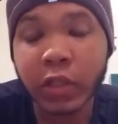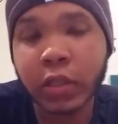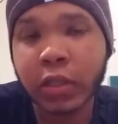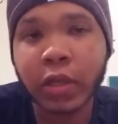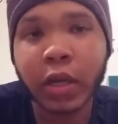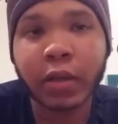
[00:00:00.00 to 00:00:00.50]

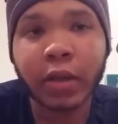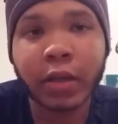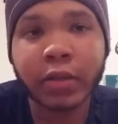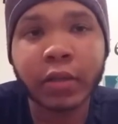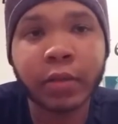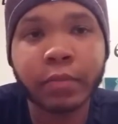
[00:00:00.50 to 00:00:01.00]
just decided
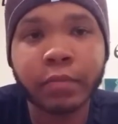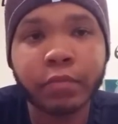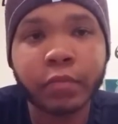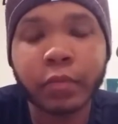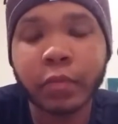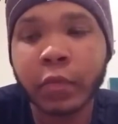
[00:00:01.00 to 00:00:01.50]
not to
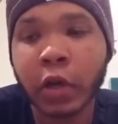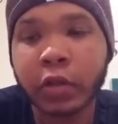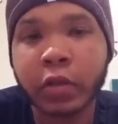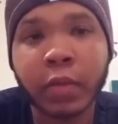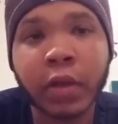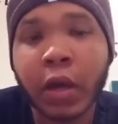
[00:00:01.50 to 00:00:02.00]

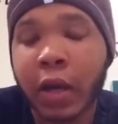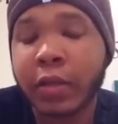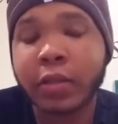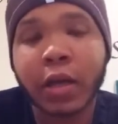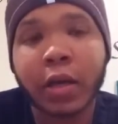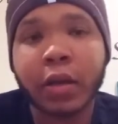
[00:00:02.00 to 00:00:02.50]
talk to me.
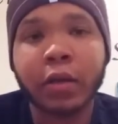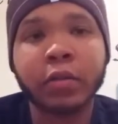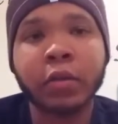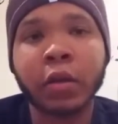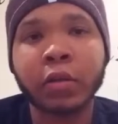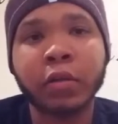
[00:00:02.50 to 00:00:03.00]
I decided
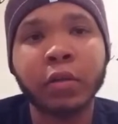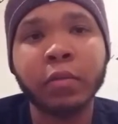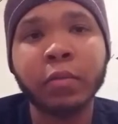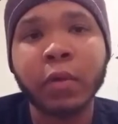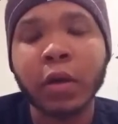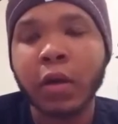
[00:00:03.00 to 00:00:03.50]
not to talk to
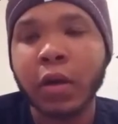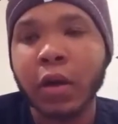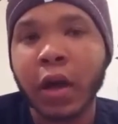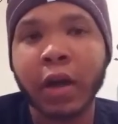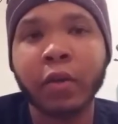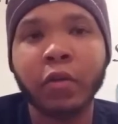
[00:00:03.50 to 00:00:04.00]
him.
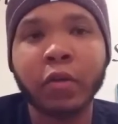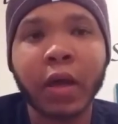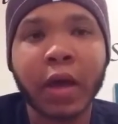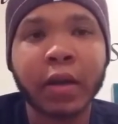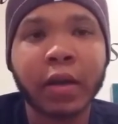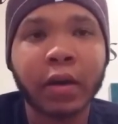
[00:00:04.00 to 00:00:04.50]
I knew
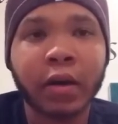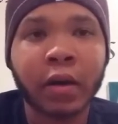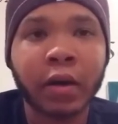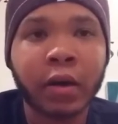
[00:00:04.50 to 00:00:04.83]
that